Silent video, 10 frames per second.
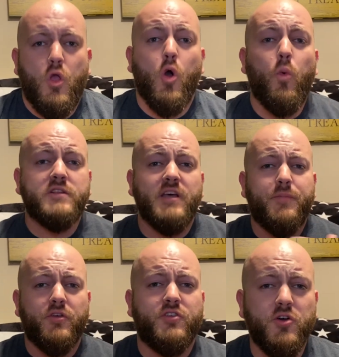What's up,
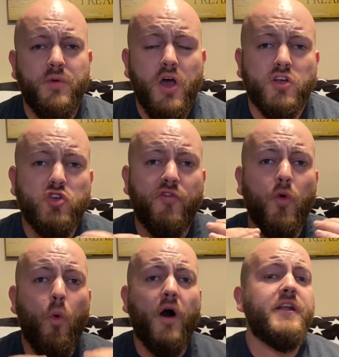YouTube? So if you
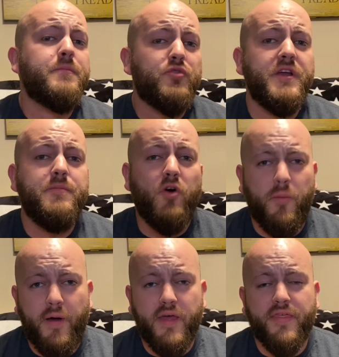want to breed ball
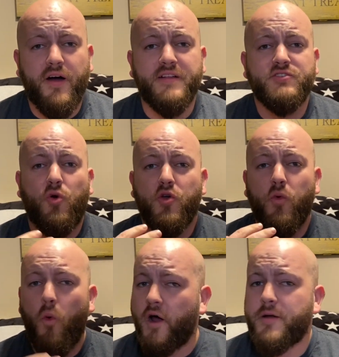pythons or you
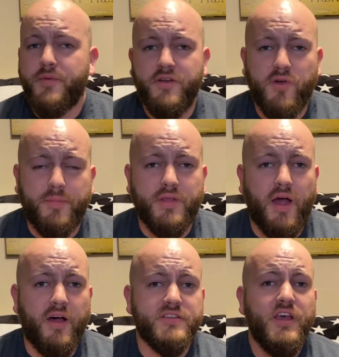want to breed
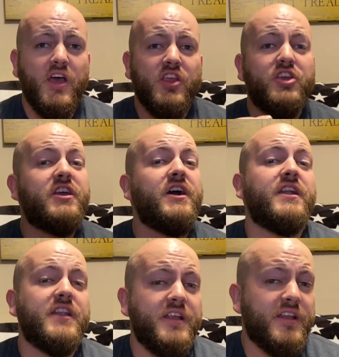reptiles, you're going to
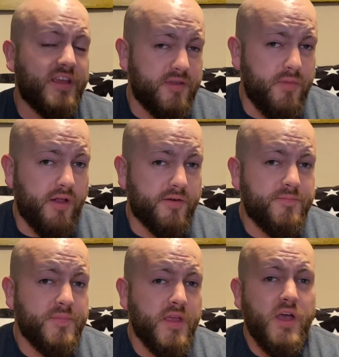need an incubator.
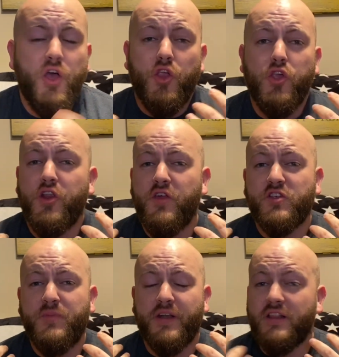You can either
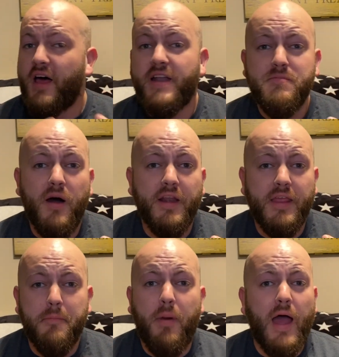spend a lot of money
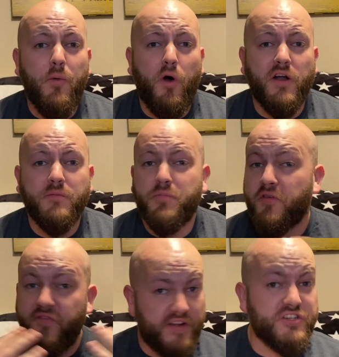and buy one
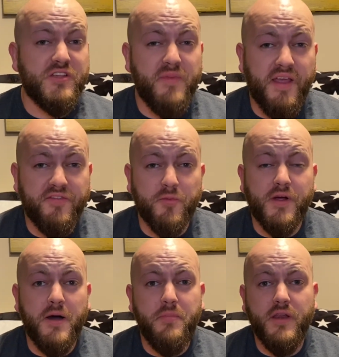professionally made from a
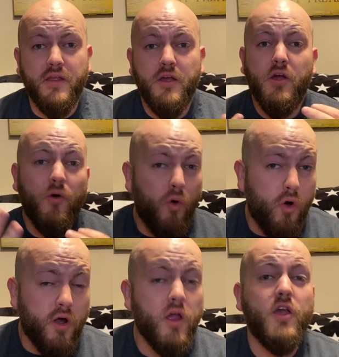company,
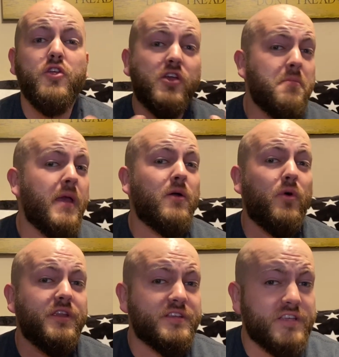or you can make
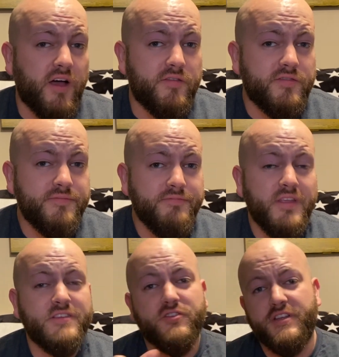one yourself.
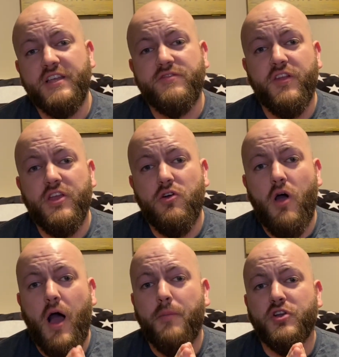So in today's video,
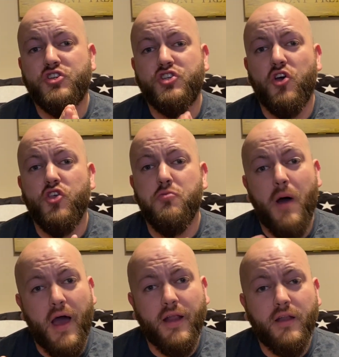I'm going to show you
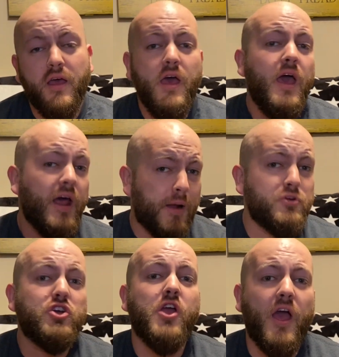mine, and I'm going to
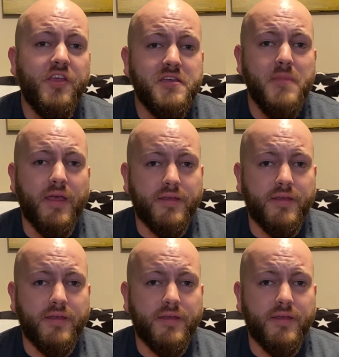show you how you can make